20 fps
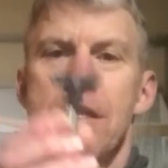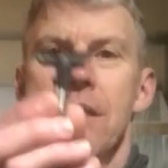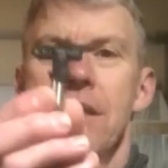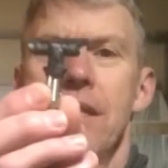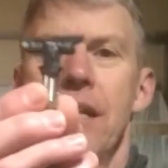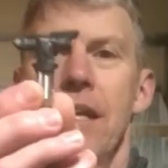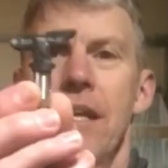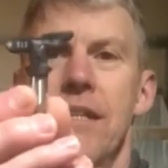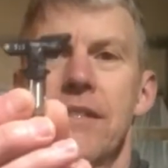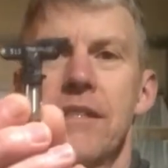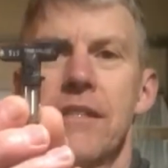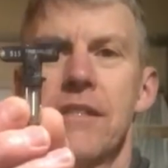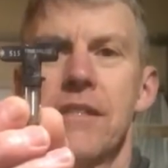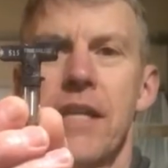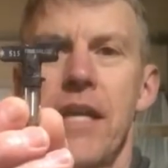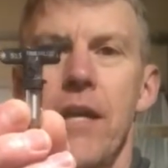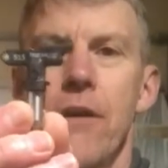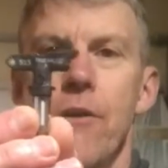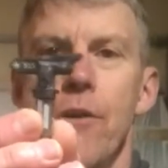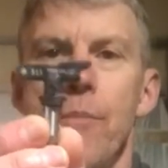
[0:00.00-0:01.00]
It has this
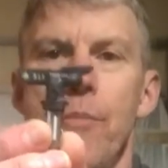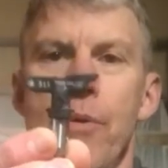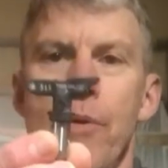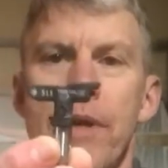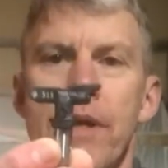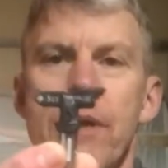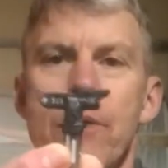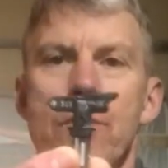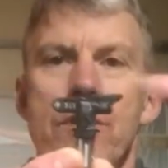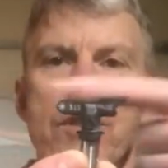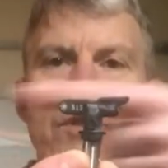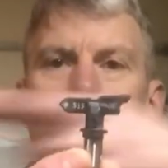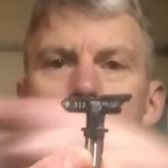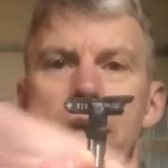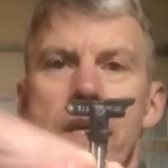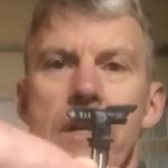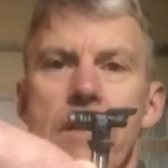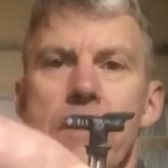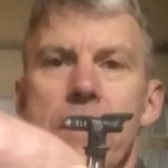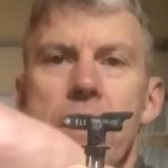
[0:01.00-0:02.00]
arrow pointing which
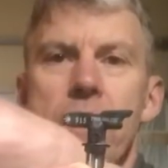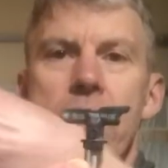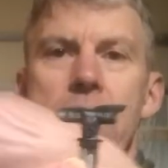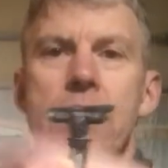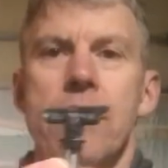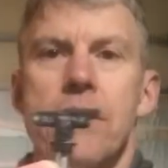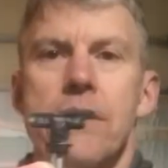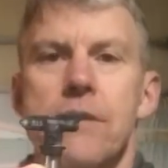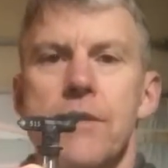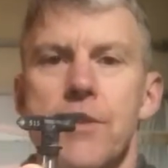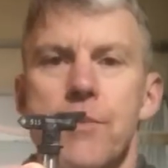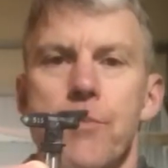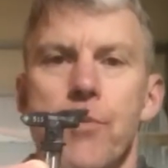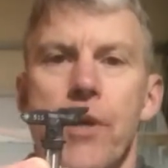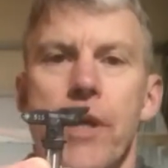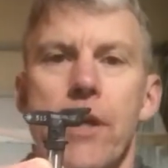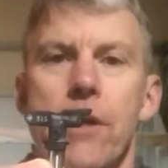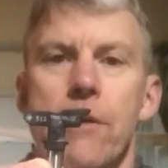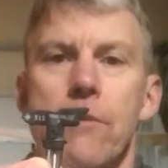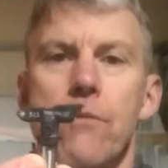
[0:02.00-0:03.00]
way the
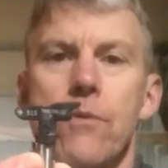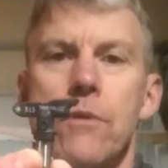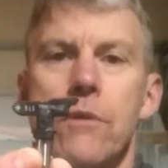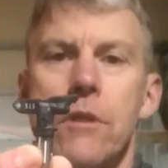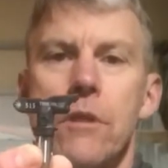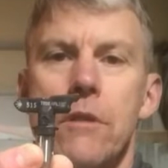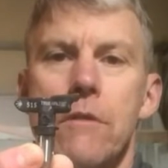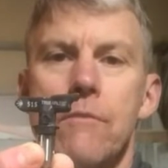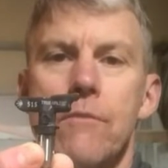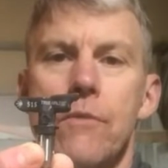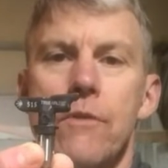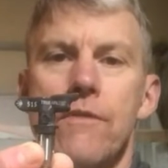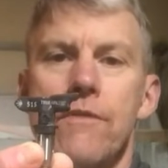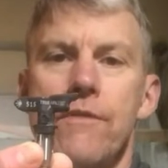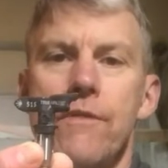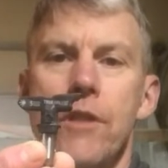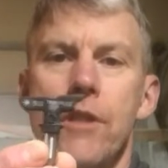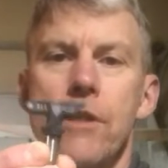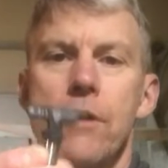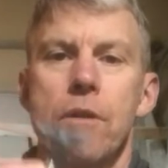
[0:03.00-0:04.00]
sprayer will
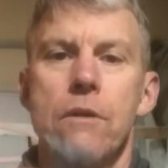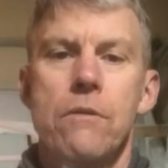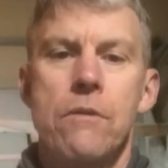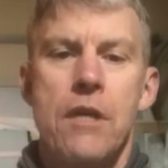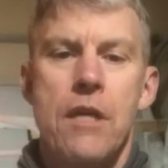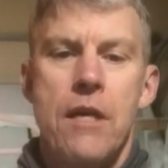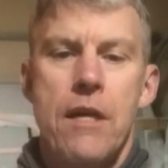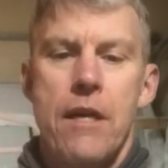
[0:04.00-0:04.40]
flow,